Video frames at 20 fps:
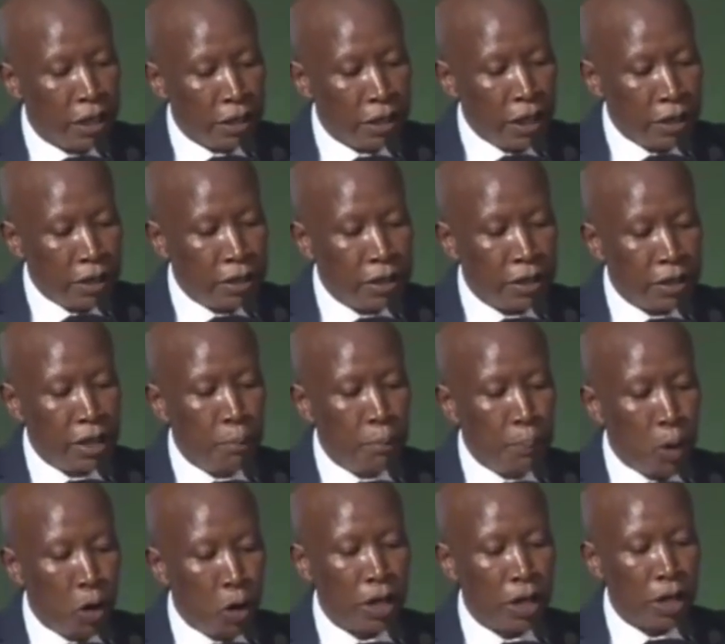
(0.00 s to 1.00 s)
This is
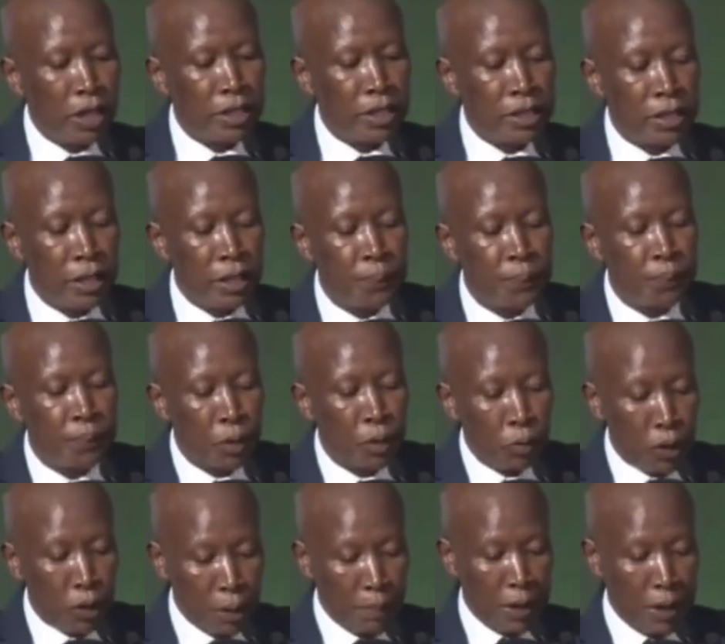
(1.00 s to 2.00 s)
hypocrisy
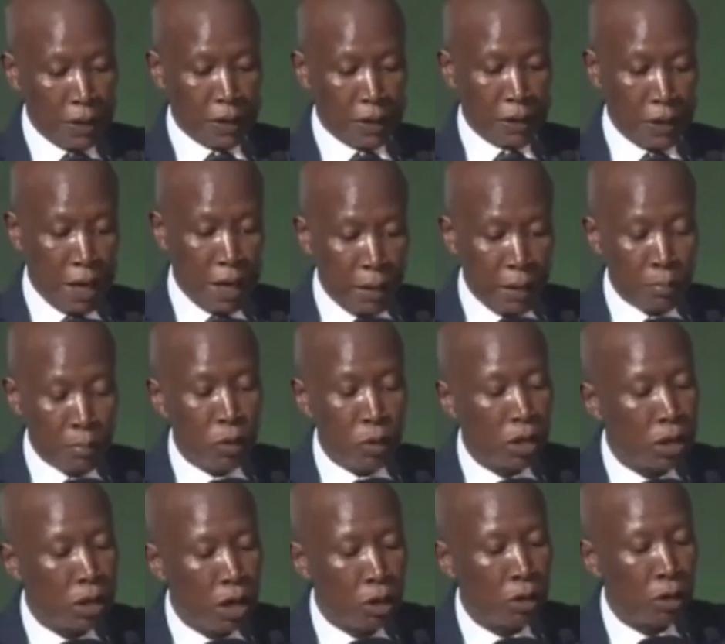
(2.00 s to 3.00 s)
we must name
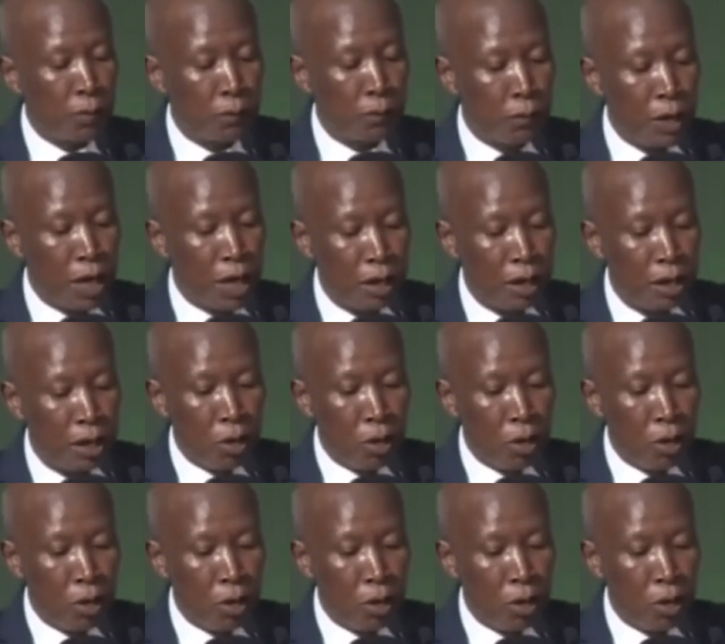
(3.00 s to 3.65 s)
without fear.